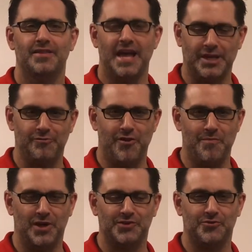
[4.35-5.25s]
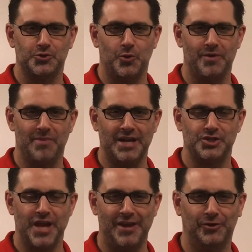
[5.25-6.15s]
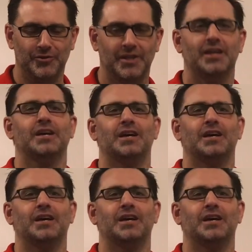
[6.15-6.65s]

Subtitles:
Thank you very much for joining my channel.